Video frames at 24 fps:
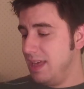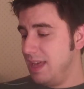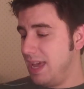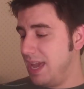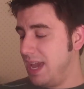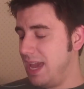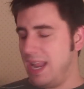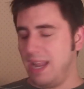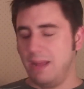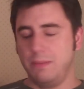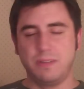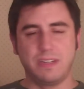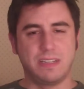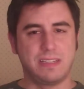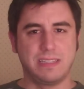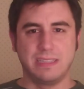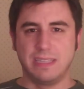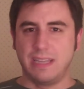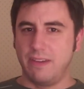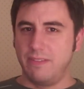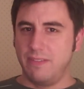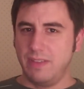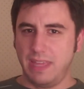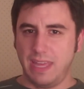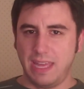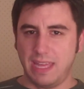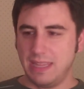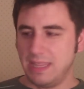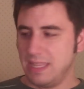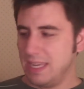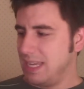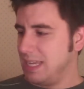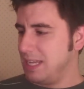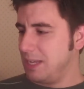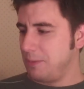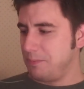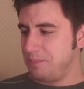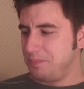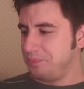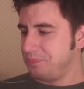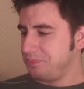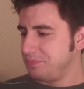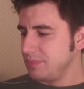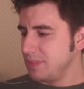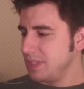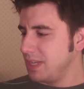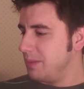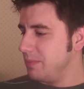And I'm just loving it. Like,
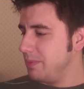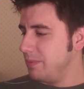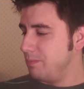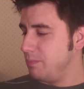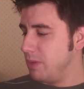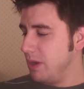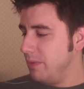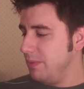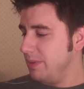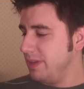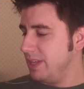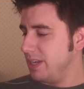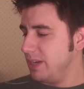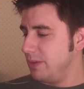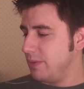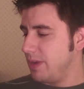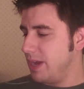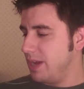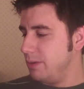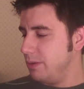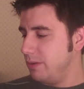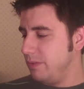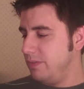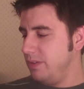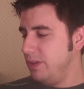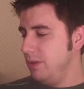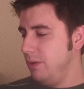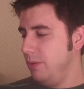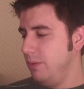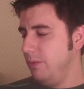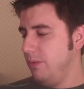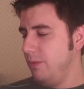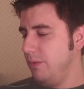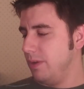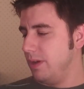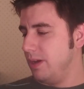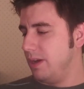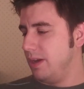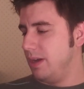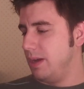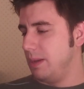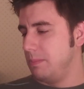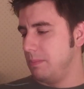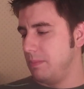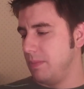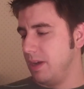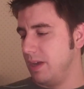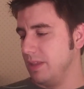I'm probably going to write a review
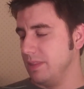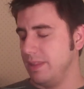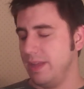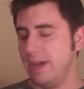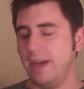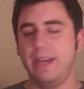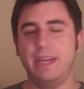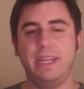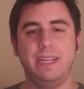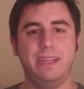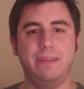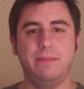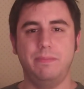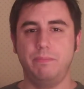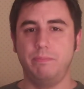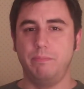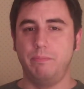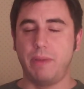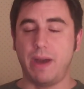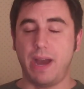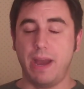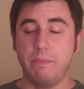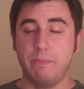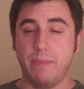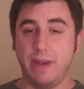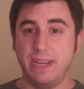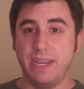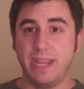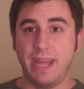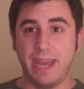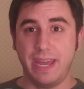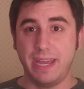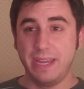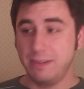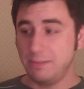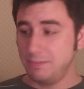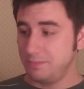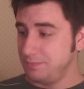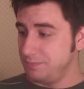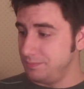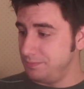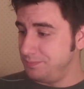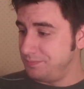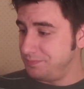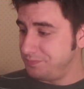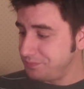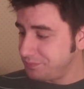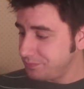online by Monday.
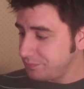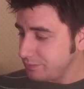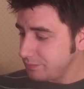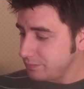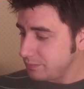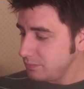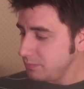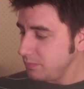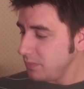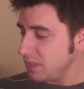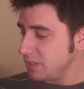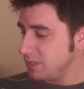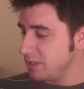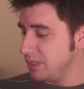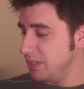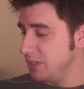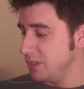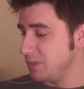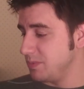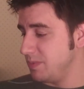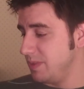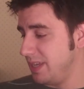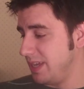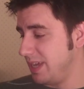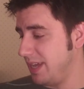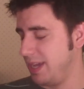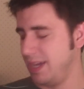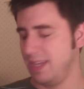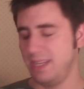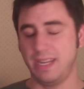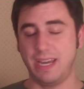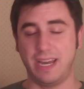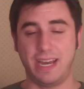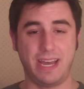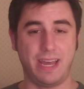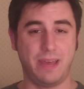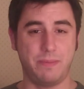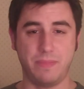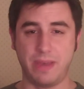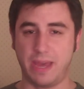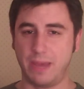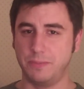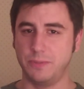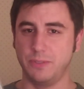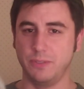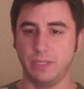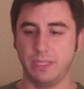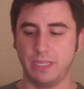Excuse me, and I'm
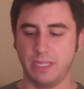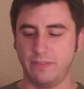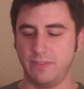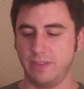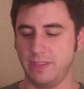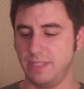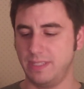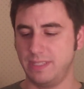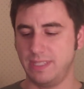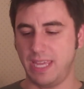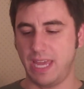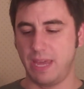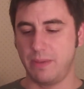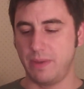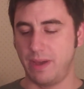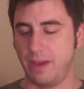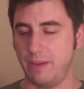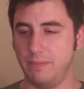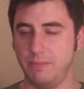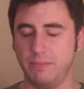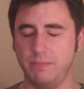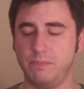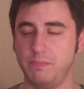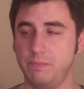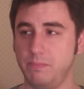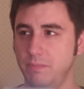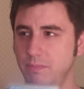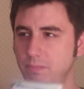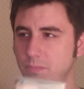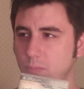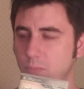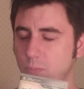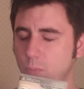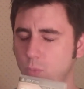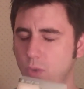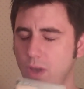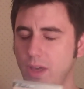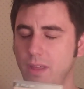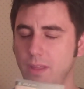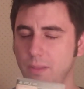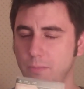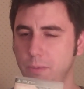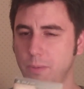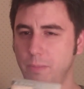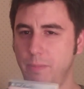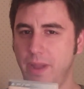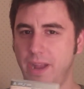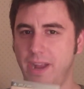absolutely loving this game. I'm well
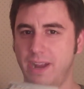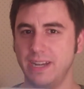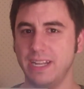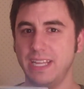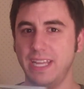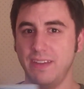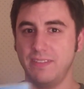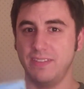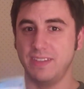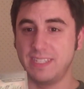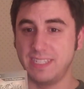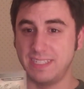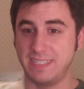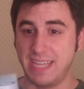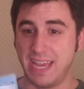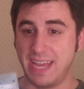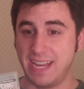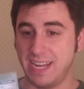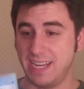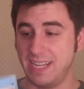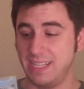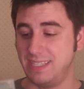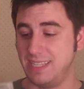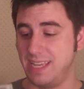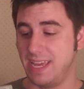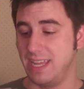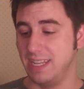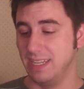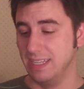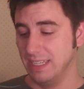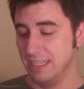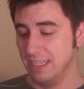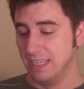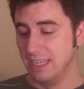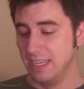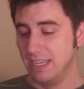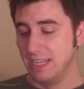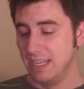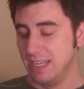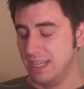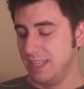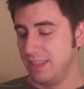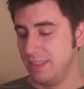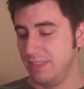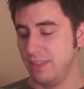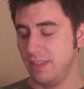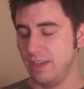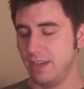prepared to give this a 10 out of 10.
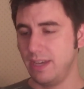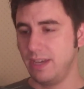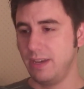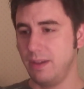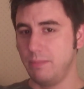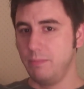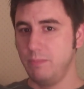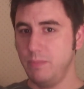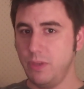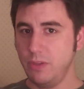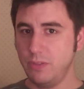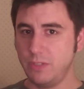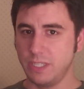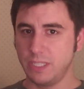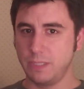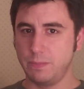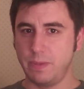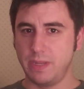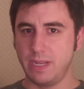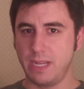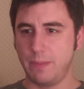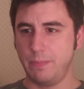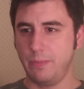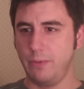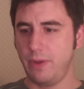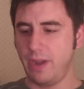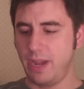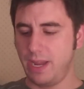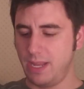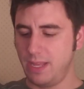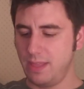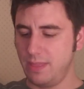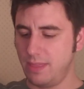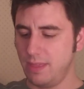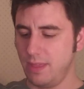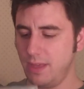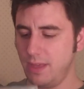The music's been upgraded,